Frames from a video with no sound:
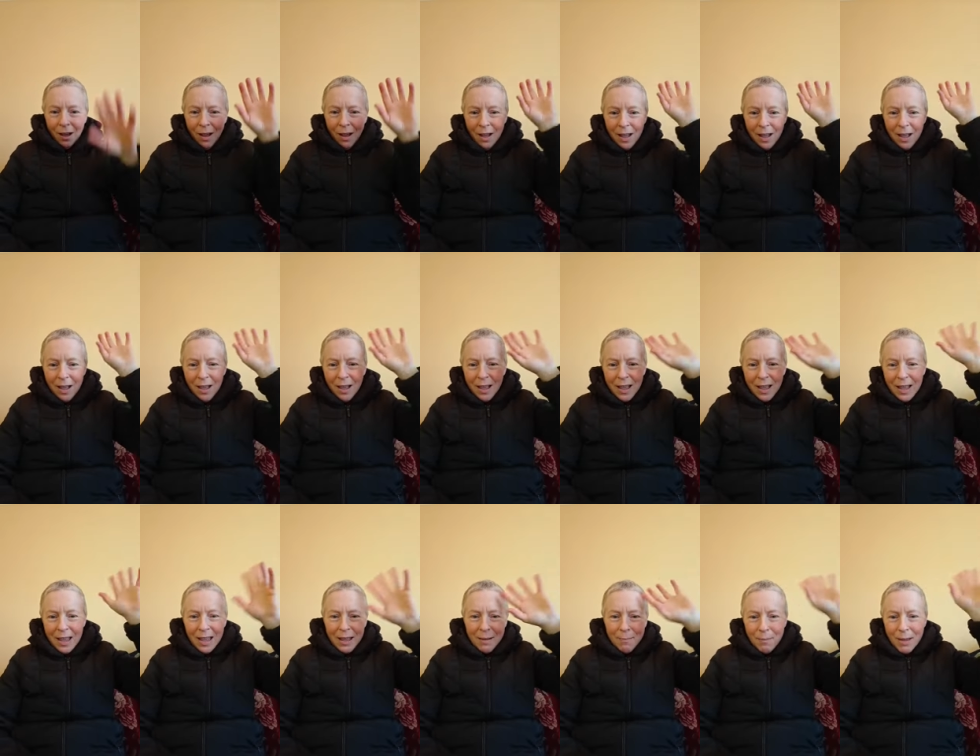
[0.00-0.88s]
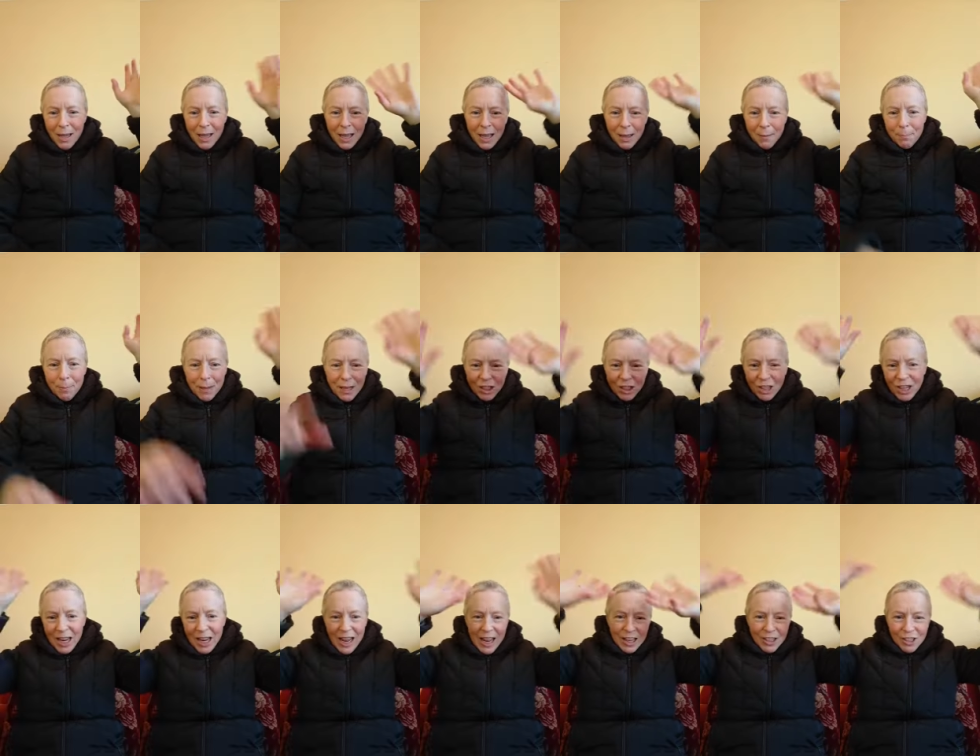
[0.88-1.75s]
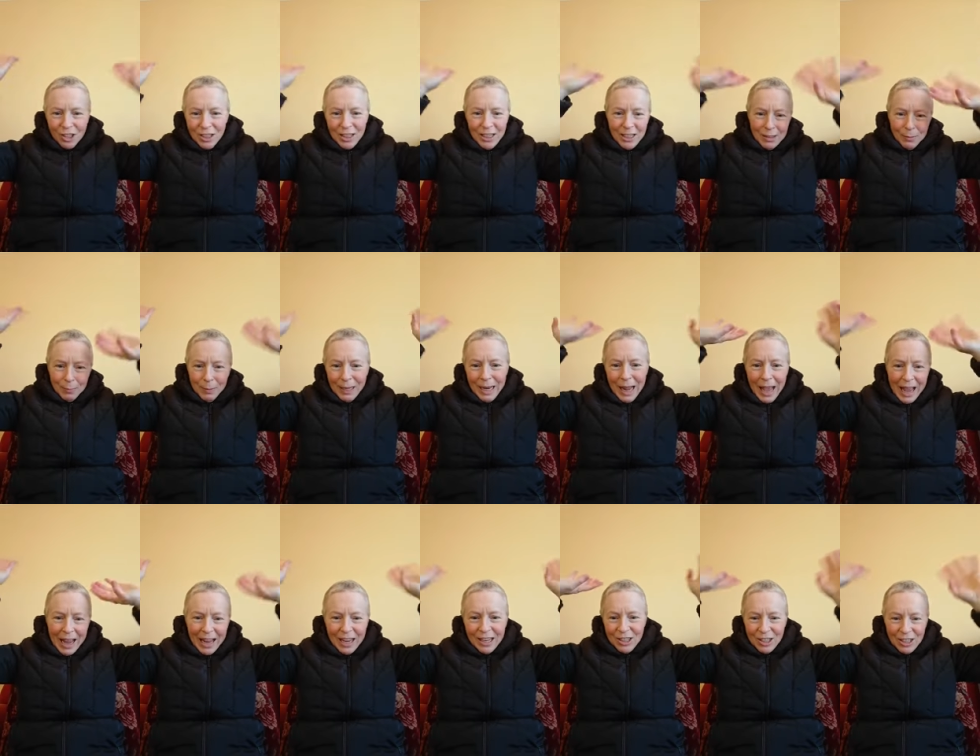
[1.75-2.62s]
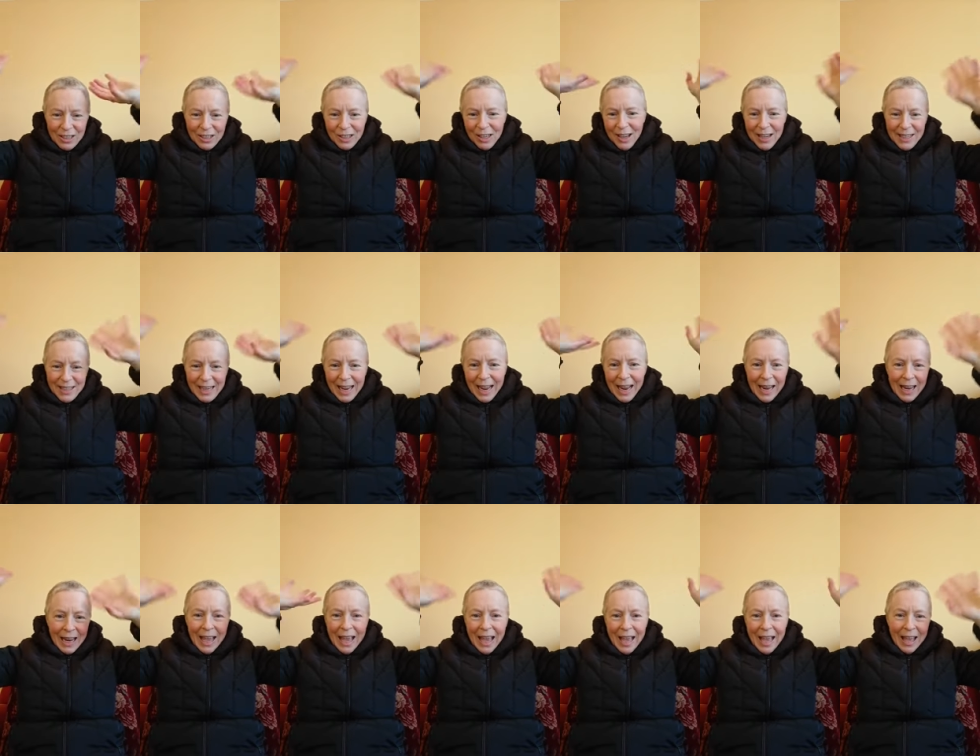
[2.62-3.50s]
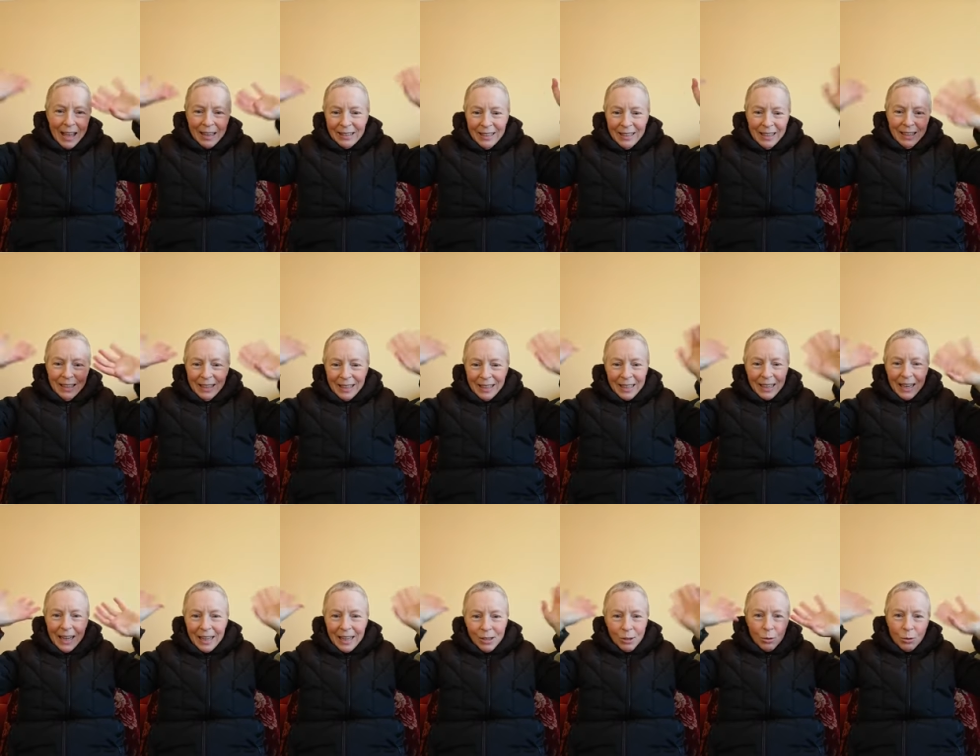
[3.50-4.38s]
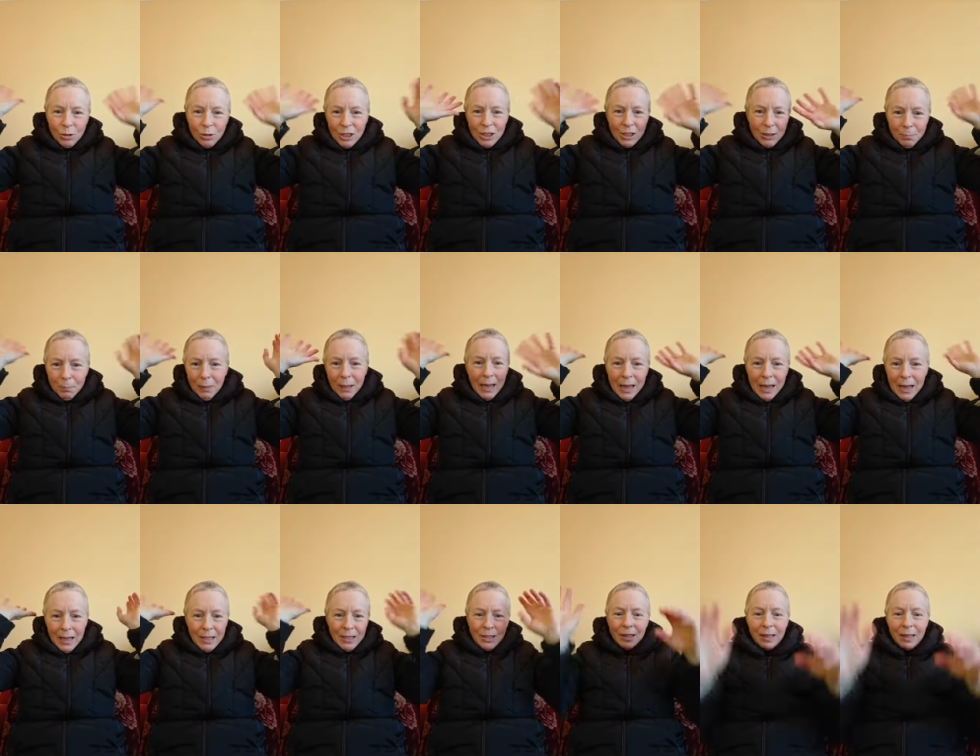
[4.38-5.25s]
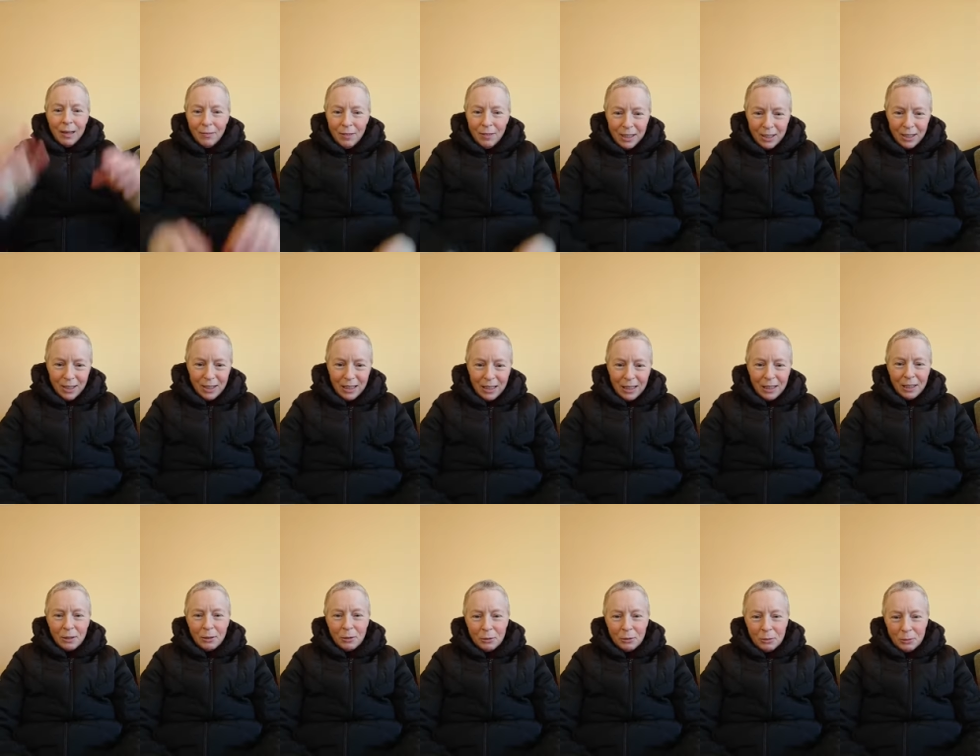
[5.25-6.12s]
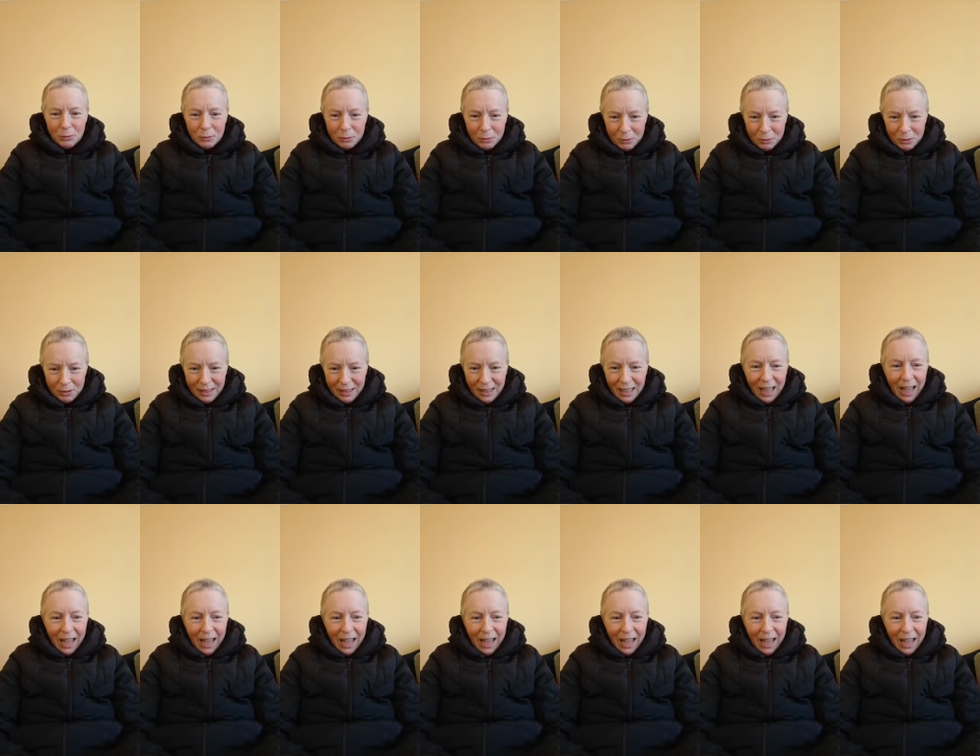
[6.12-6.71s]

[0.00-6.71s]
Hi, Mega Perfection. It's been ages. Hi, Taylor. G'day, gorgeous beings. It's lovely to see you.